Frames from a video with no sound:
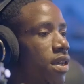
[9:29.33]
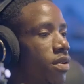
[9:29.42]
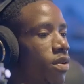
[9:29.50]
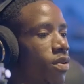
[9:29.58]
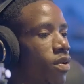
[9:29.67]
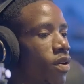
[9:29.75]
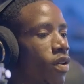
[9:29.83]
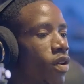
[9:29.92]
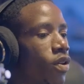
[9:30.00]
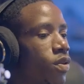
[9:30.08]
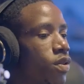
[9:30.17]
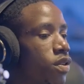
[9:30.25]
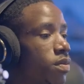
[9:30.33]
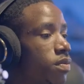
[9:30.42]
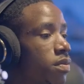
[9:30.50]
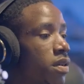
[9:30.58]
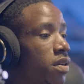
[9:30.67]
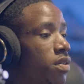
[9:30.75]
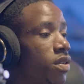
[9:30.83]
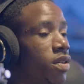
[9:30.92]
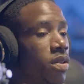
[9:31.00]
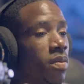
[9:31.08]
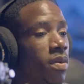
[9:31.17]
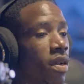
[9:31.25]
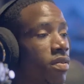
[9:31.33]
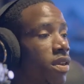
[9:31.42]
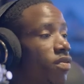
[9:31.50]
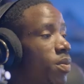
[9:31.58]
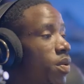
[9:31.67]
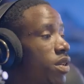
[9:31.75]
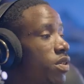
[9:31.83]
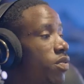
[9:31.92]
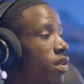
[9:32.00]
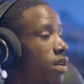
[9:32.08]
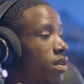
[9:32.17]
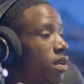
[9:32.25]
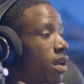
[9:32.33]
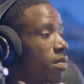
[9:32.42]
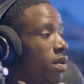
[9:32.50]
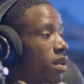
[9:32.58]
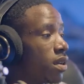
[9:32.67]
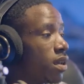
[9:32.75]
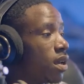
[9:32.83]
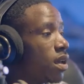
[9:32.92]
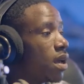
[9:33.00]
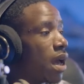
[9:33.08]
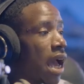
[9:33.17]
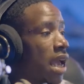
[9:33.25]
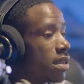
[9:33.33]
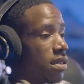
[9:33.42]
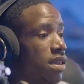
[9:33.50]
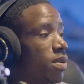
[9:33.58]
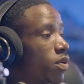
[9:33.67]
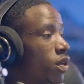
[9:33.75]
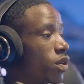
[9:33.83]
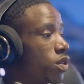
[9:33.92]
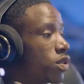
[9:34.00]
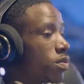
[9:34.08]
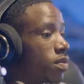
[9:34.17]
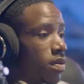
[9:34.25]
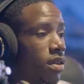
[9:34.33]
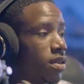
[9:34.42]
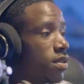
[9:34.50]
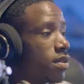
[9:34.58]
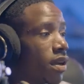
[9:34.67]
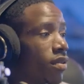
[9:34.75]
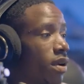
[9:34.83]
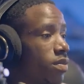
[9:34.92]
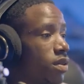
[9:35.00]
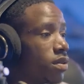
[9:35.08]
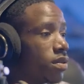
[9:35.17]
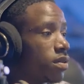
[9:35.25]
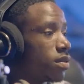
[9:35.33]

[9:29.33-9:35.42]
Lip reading: tell you, go on your YouTube. Because YouTube now is everybody's friend. I mean, I sleep on YouTube, Instagram too.